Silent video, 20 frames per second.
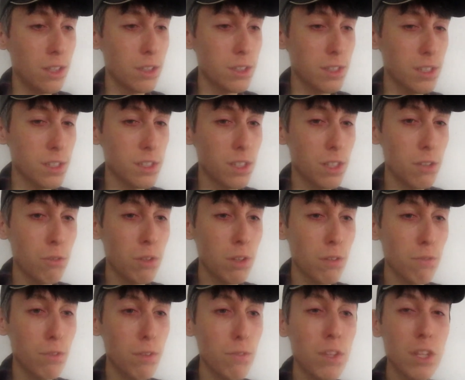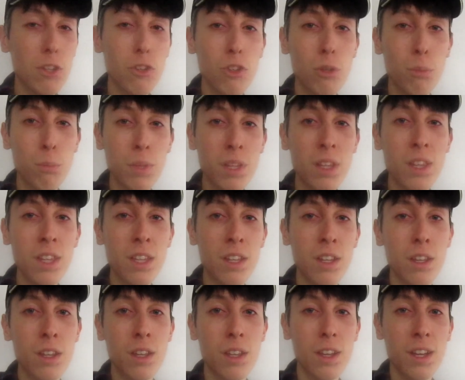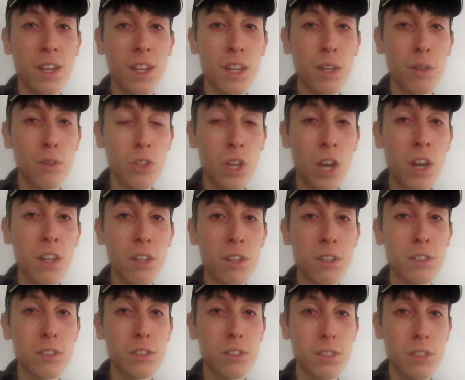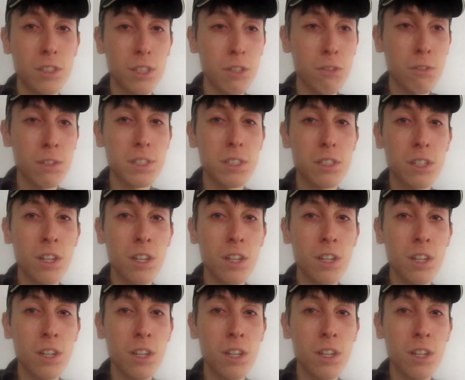$652 million, U.S.